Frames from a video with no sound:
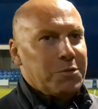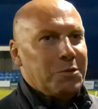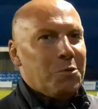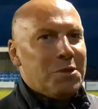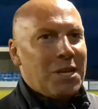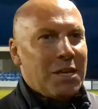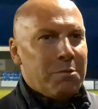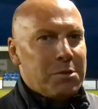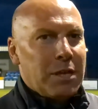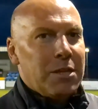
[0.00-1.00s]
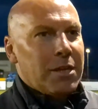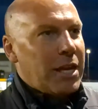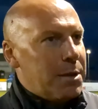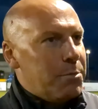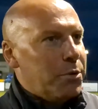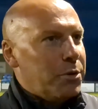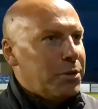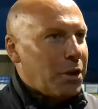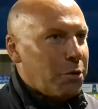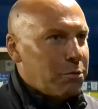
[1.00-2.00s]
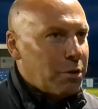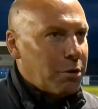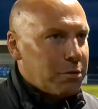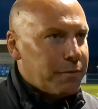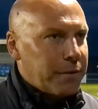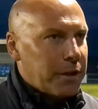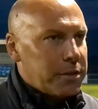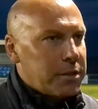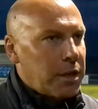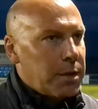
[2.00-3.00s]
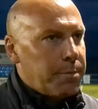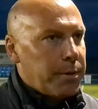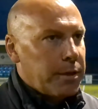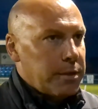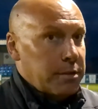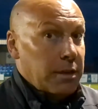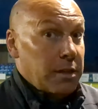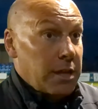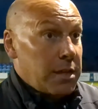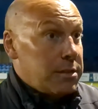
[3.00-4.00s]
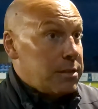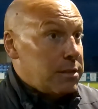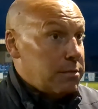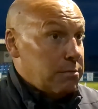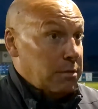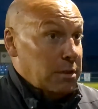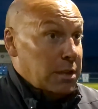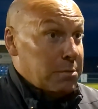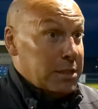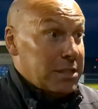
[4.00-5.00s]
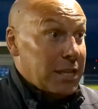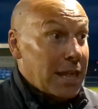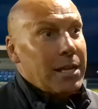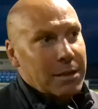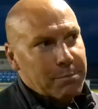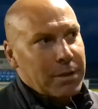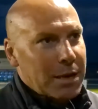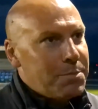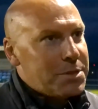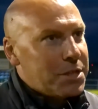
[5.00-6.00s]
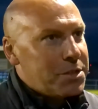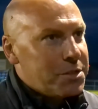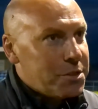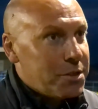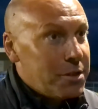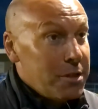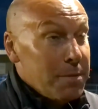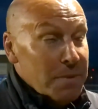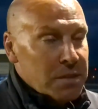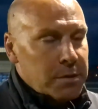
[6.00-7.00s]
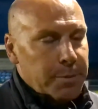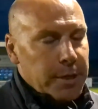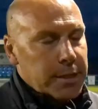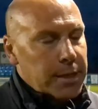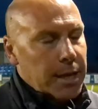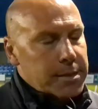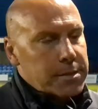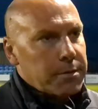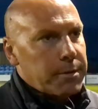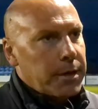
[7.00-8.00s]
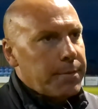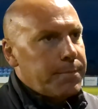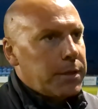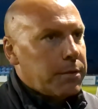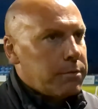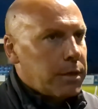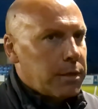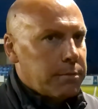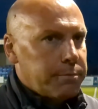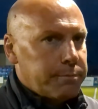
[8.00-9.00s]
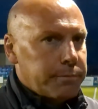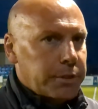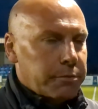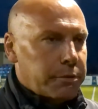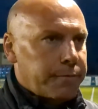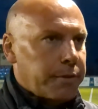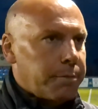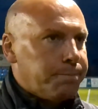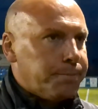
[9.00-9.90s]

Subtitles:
wouldn't say he was in the game the whole of tonight, but at the end he's in position to put it in the net. So good for him.